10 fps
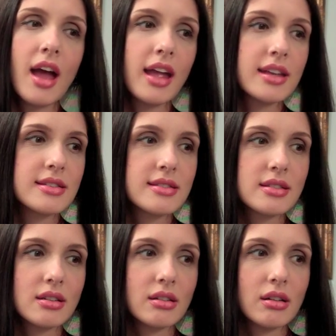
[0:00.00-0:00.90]
is
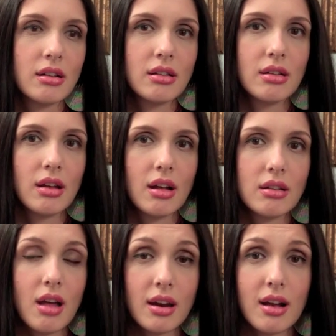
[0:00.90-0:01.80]
still a
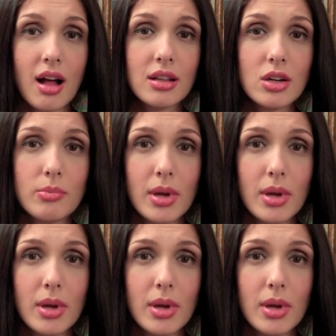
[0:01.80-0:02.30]
lot of color,